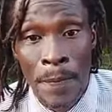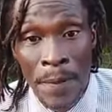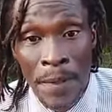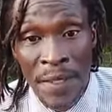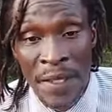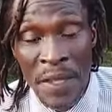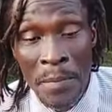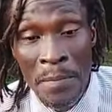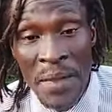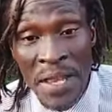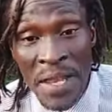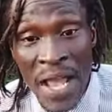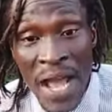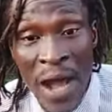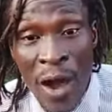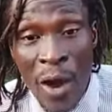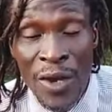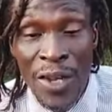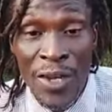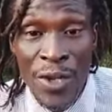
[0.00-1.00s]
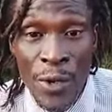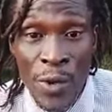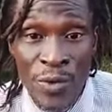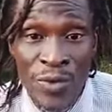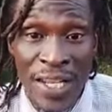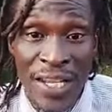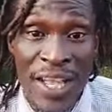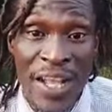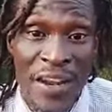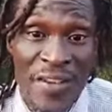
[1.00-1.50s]
The media or the news
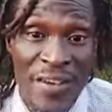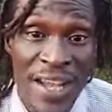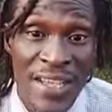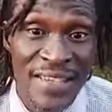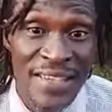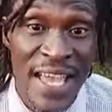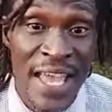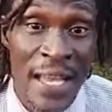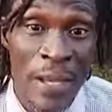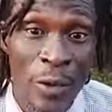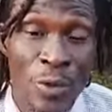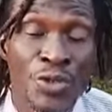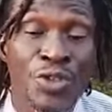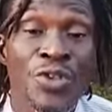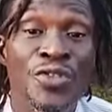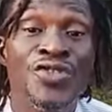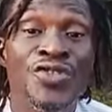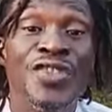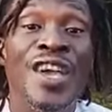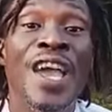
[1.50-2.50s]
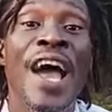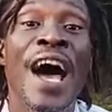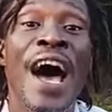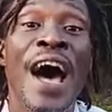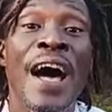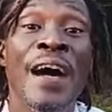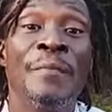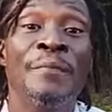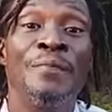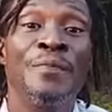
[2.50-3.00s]
and then creates the illusions
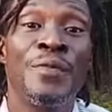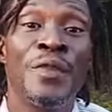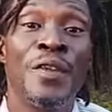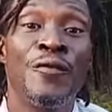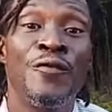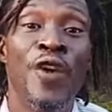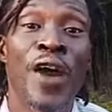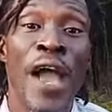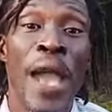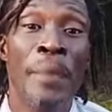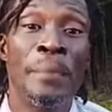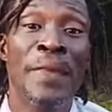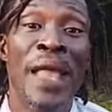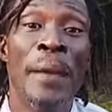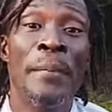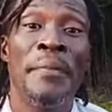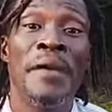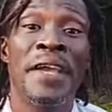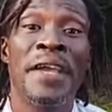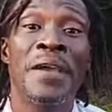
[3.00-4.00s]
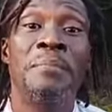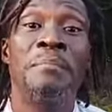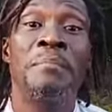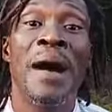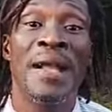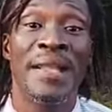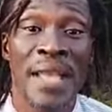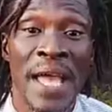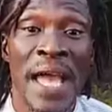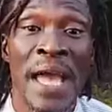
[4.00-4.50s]
there for help them making
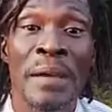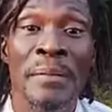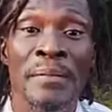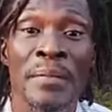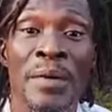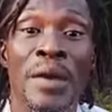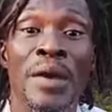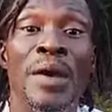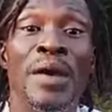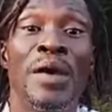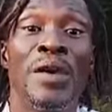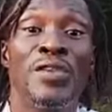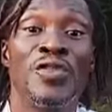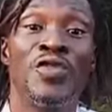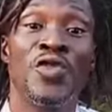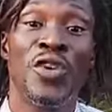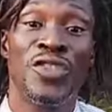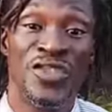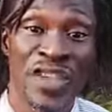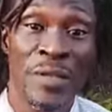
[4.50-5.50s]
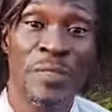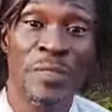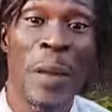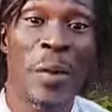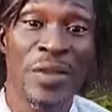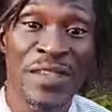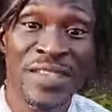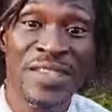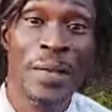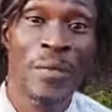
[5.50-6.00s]
money succeed but
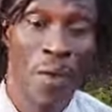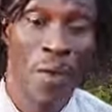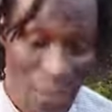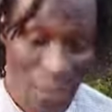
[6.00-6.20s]
what's never one